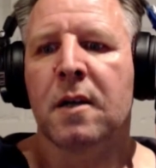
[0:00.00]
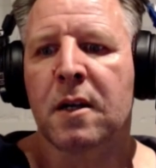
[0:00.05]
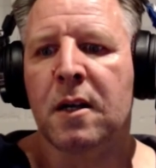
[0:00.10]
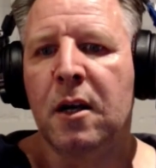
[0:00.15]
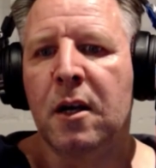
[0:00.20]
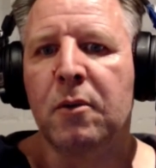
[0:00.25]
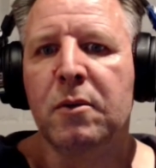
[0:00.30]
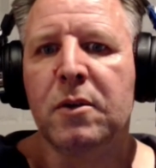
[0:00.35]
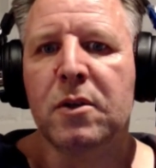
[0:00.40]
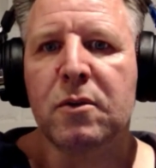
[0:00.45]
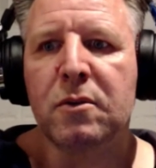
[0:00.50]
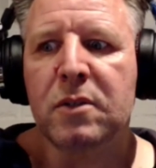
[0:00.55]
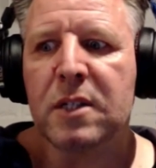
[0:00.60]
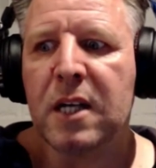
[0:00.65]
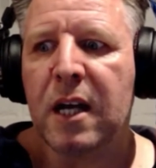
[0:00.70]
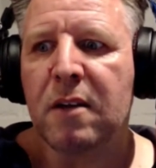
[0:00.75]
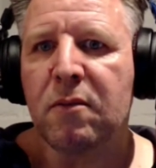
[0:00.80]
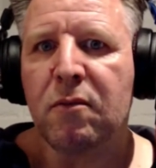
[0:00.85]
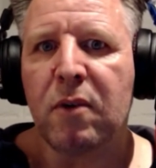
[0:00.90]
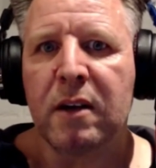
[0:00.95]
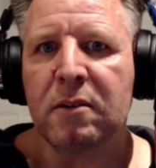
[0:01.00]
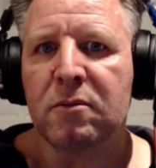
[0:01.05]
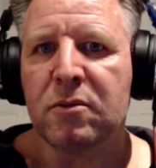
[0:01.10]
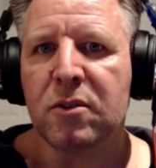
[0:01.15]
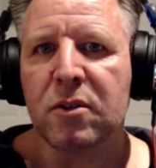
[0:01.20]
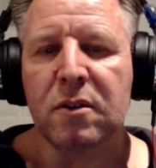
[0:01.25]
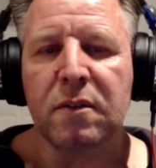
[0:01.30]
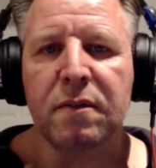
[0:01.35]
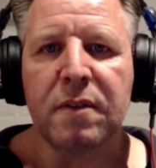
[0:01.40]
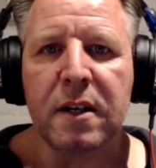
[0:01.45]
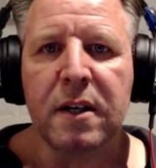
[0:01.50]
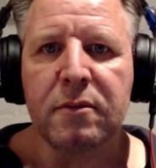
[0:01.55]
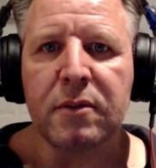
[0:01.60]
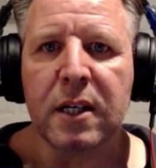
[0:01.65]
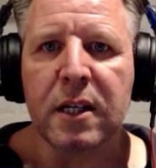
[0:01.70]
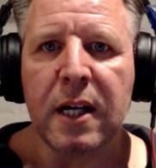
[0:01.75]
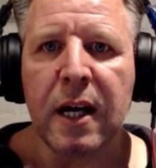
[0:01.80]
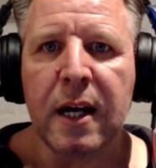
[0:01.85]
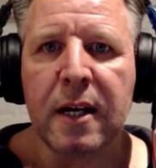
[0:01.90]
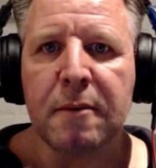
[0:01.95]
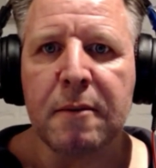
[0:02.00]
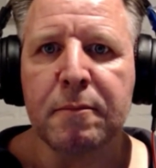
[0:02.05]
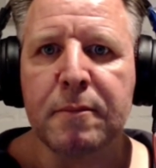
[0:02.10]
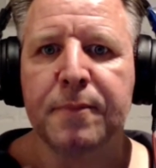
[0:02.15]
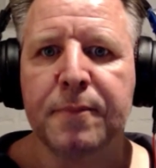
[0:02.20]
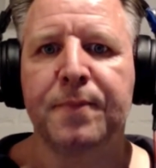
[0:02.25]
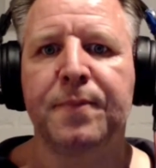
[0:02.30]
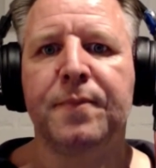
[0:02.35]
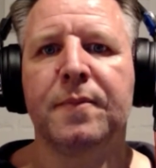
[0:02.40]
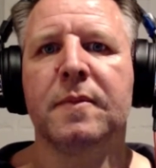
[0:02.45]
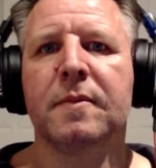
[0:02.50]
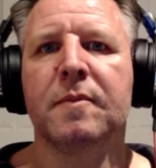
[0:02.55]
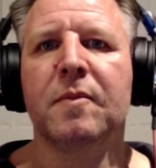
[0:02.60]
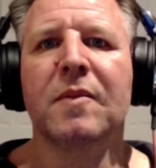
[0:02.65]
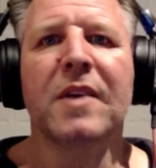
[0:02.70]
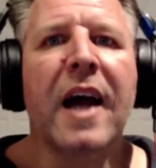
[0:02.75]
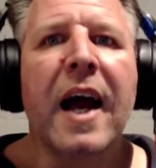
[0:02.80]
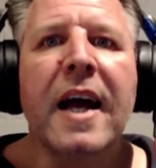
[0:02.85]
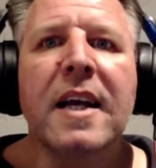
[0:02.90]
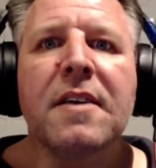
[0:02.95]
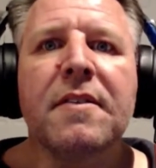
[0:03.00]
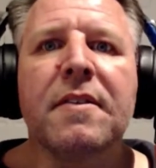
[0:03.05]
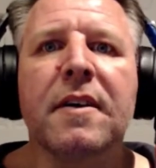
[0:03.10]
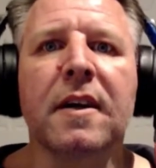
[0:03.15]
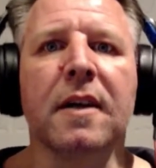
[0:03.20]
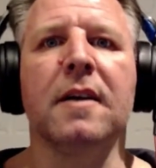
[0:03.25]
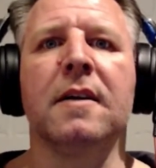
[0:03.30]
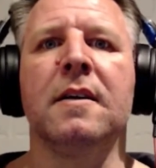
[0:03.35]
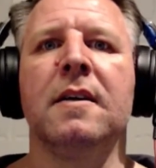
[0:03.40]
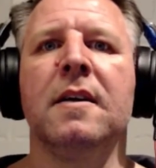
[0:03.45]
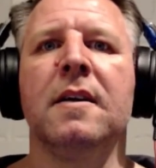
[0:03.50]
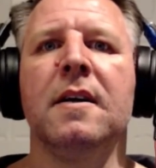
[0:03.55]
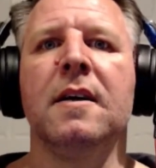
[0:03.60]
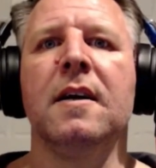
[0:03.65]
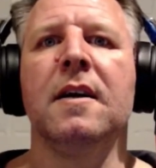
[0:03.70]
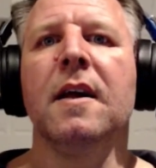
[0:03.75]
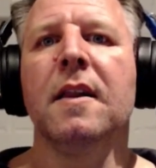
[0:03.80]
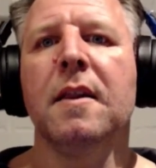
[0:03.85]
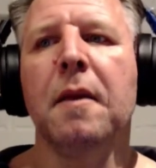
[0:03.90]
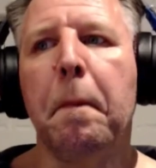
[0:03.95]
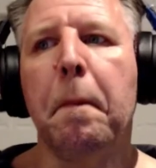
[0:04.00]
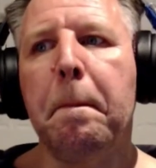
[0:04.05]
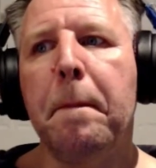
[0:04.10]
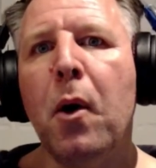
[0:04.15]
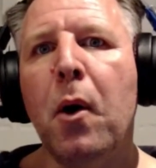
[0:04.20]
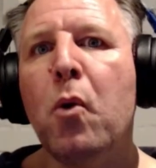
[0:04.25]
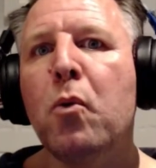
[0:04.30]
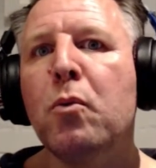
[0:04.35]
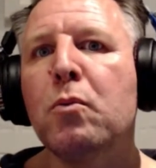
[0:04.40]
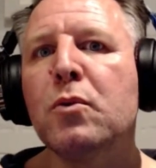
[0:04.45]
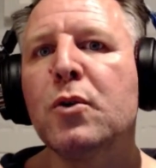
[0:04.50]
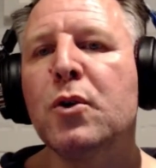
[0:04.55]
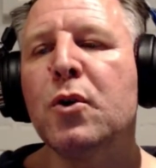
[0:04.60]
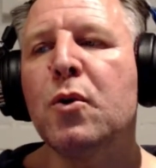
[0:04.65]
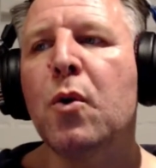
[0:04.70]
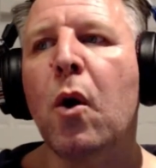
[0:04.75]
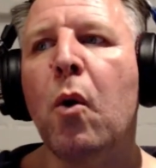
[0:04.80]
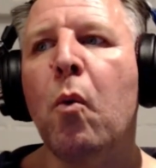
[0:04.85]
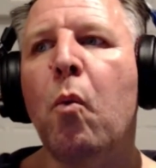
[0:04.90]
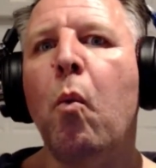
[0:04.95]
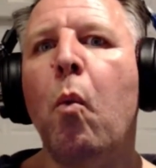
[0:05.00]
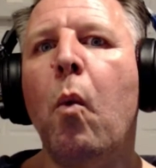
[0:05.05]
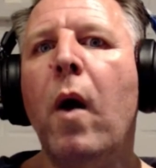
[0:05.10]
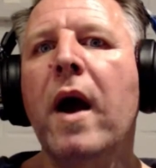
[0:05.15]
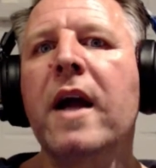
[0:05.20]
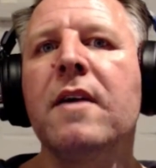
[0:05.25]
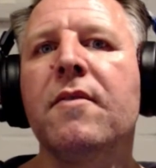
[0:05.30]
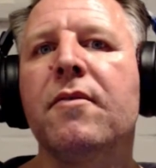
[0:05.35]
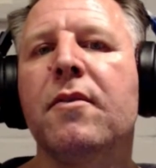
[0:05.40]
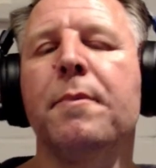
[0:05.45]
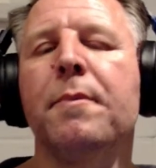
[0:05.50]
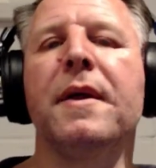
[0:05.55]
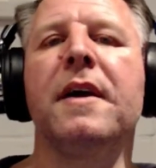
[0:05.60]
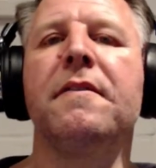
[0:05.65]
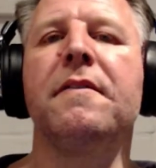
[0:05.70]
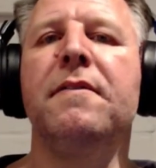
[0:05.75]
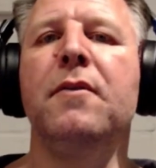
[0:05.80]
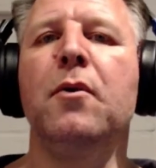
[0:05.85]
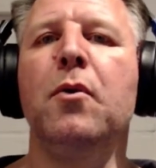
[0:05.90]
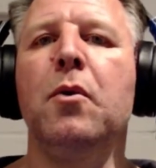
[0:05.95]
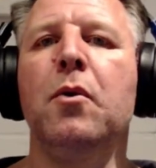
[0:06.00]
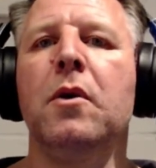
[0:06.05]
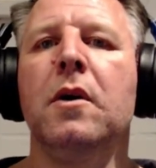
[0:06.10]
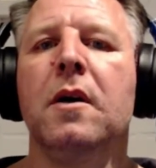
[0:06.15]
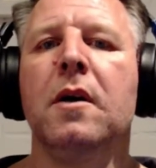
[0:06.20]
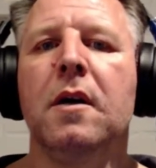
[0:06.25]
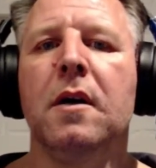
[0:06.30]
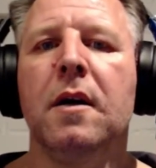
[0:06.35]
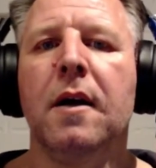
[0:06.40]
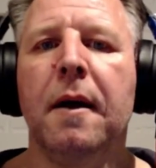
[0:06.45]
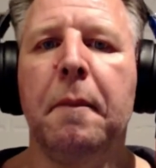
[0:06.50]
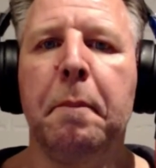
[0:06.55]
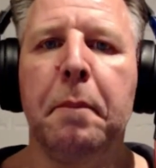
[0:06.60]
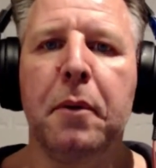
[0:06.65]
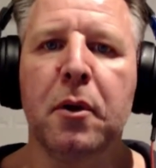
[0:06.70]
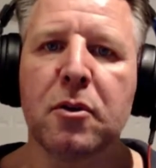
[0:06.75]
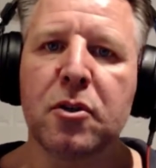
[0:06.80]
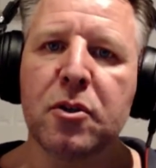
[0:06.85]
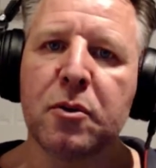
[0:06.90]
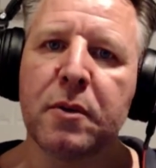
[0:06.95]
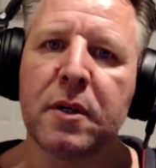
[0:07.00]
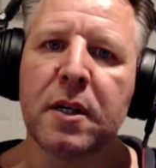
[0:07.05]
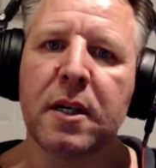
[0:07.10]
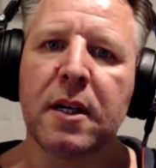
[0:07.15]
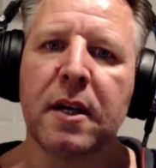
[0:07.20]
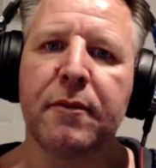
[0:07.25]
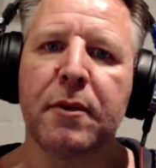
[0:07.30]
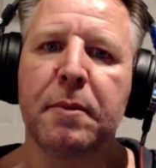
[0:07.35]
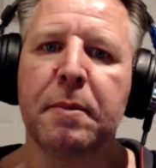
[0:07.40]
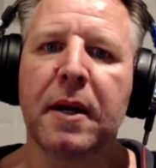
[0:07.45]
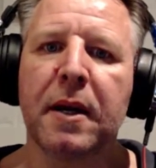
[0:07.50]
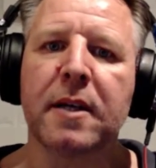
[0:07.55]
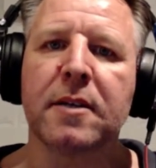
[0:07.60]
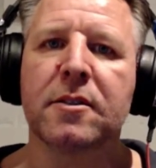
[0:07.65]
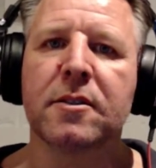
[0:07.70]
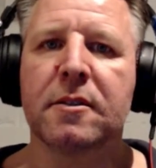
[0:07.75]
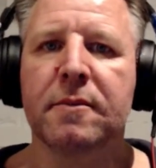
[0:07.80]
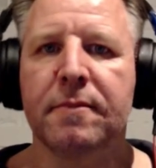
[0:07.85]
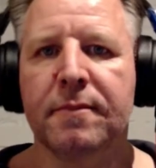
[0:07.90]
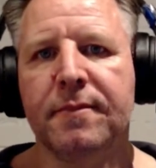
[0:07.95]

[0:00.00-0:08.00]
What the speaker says: Go and do 10 rounds on your favourite game. Anything that pulls you away from that thought and puts you in another place.